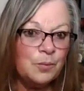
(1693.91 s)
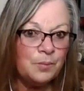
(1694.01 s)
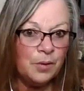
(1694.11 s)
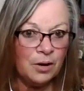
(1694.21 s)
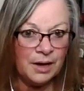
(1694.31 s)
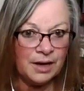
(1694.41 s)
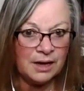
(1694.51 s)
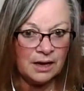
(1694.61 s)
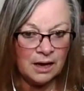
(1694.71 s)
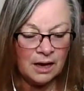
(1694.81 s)
So
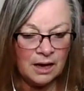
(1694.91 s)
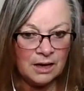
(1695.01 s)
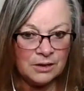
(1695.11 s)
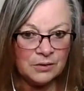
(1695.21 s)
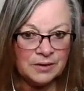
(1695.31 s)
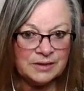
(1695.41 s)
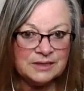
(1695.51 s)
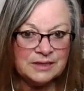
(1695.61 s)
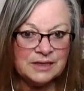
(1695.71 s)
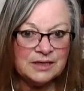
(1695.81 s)
by
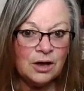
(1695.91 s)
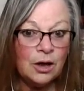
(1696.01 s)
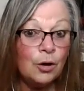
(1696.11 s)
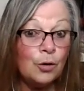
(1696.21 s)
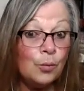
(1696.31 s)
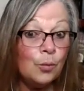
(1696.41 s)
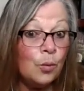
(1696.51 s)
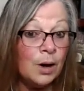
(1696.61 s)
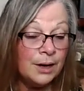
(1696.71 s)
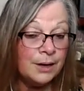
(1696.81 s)

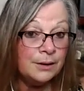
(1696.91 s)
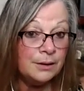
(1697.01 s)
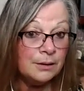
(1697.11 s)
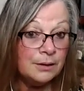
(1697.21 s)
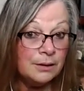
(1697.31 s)
1901,